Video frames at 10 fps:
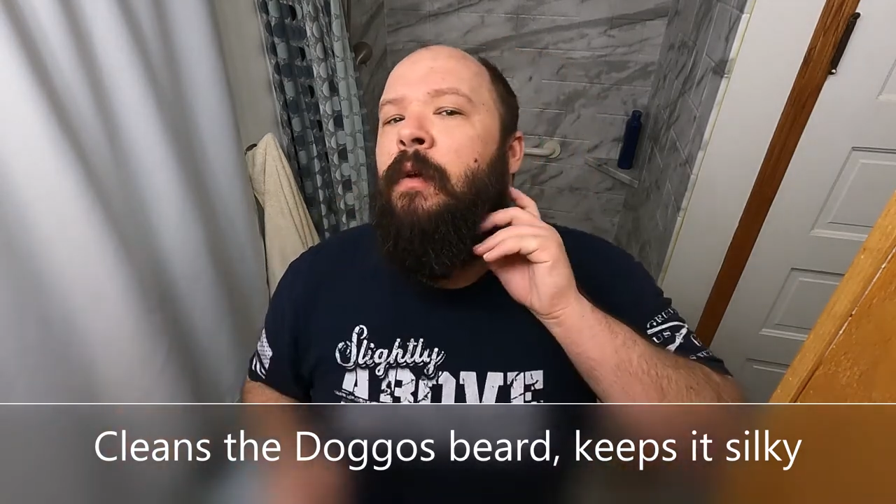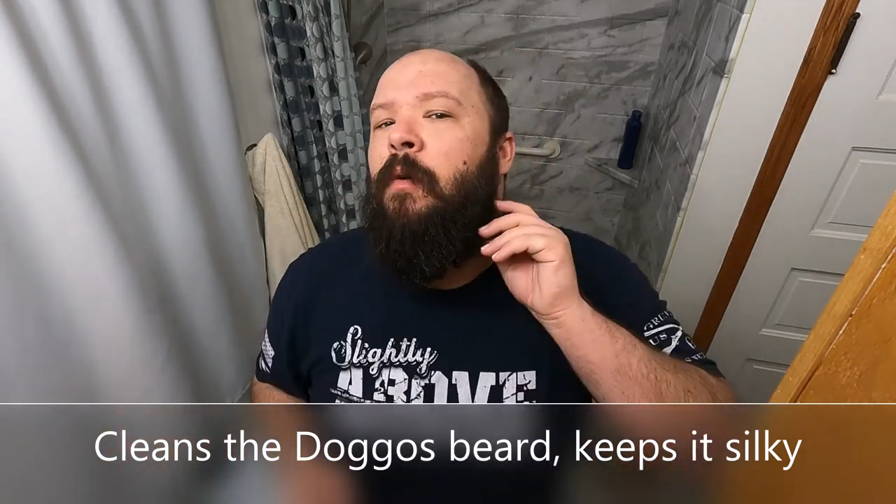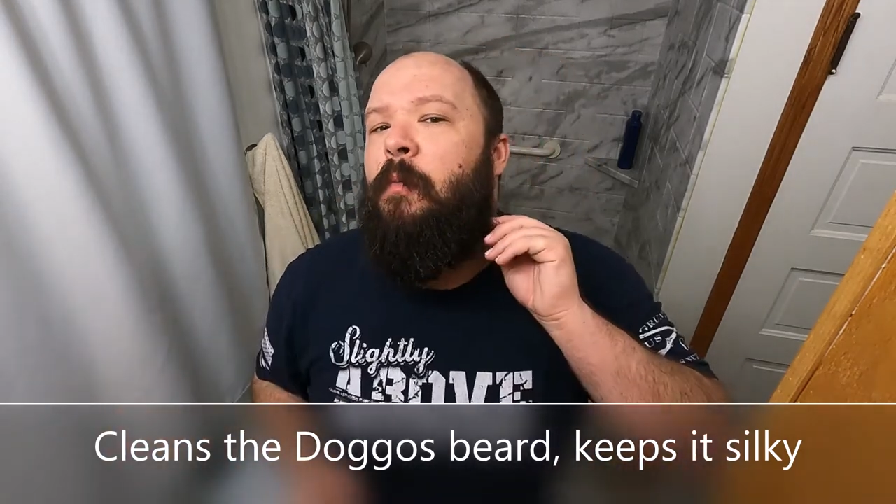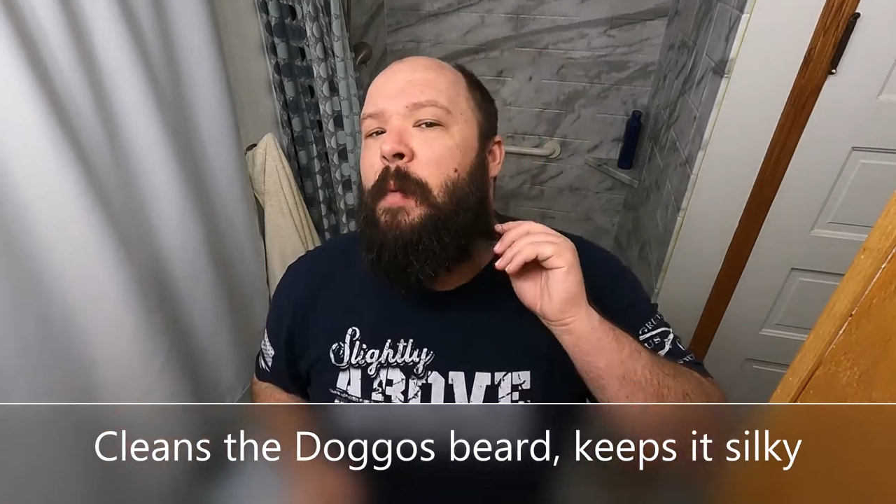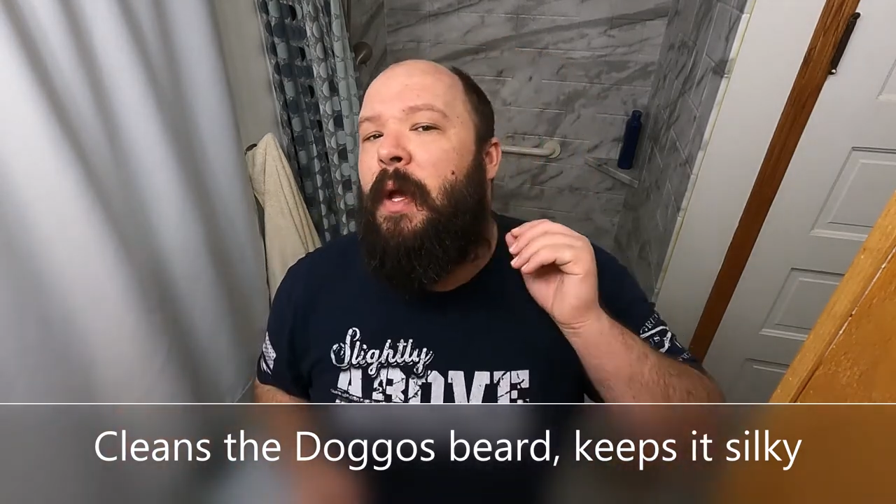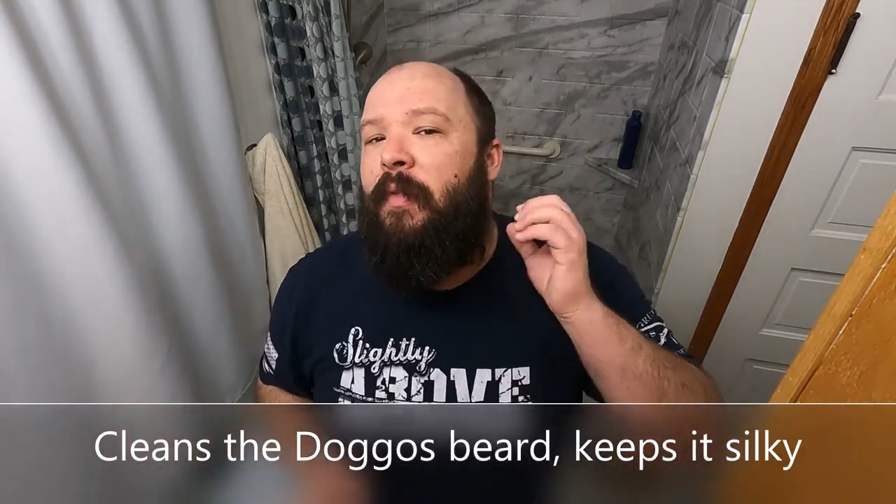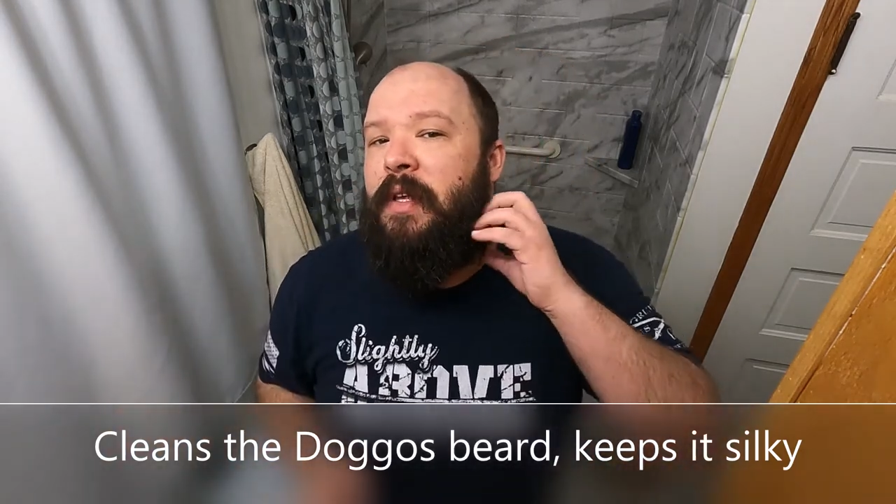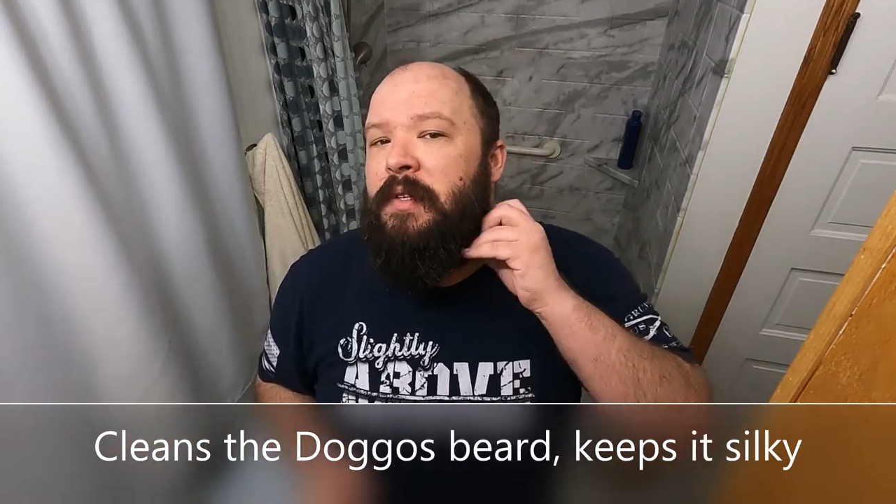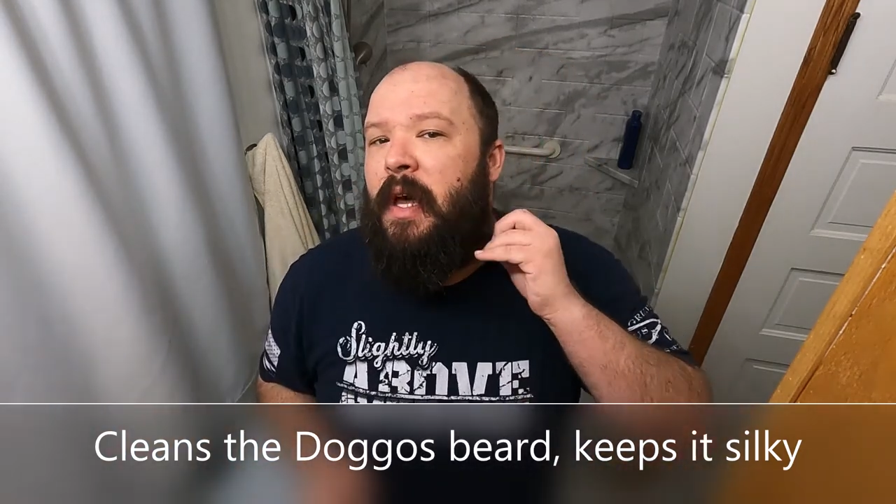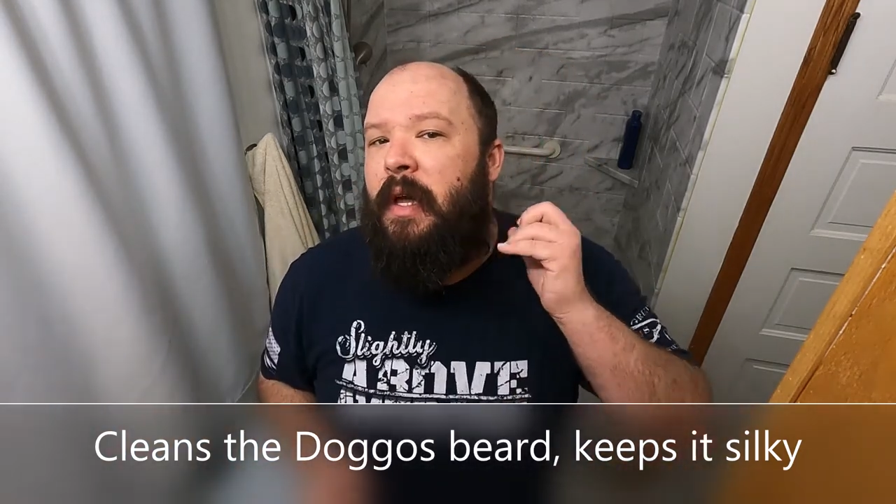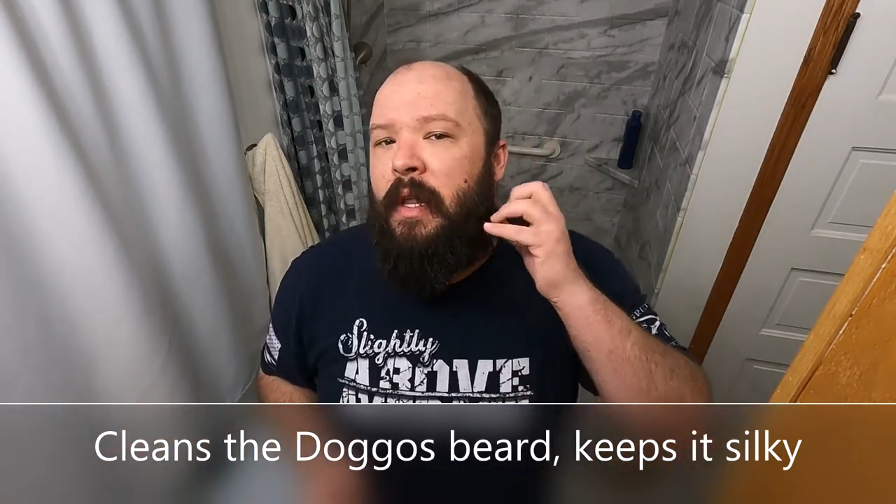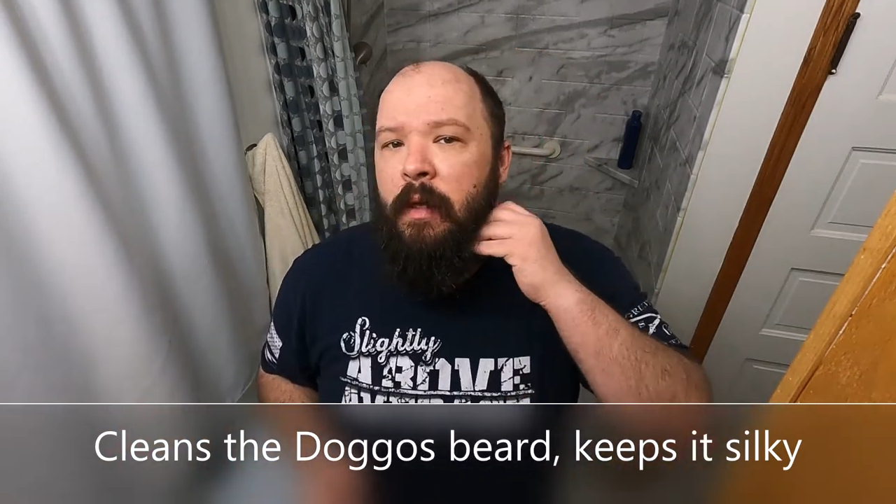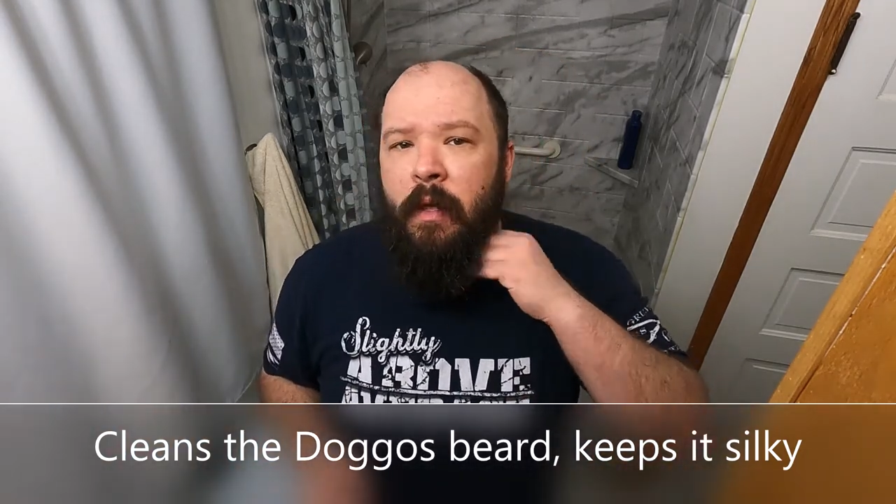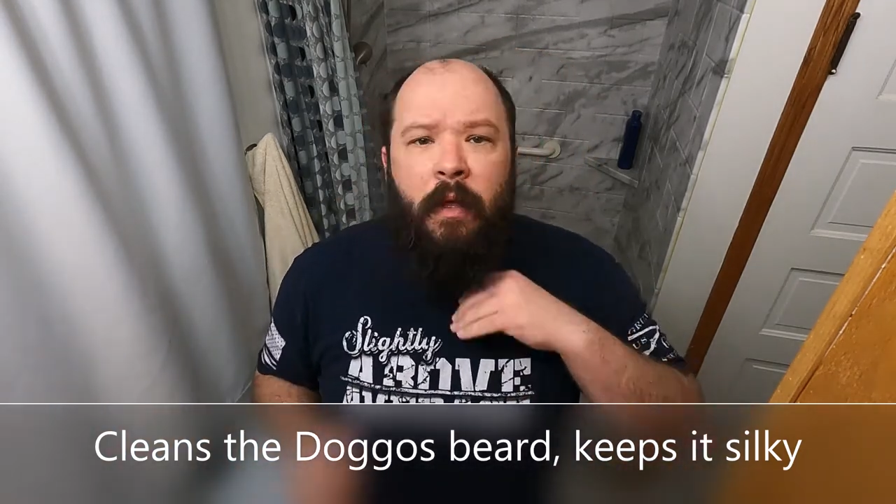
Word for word: or maybe on this side